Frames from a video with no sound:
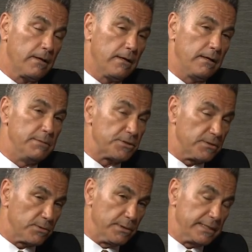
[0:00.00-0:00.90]
I
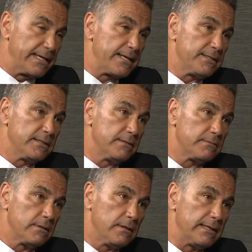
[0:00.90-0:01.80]
mentioned going to Canada
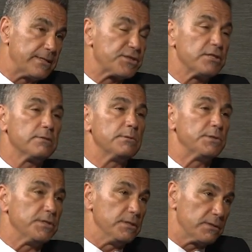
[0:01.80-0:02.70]
last year. We
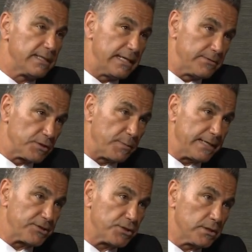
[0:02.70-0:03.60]
went to the UK this
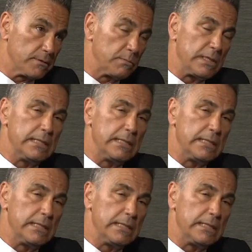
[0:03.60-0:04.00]
past year.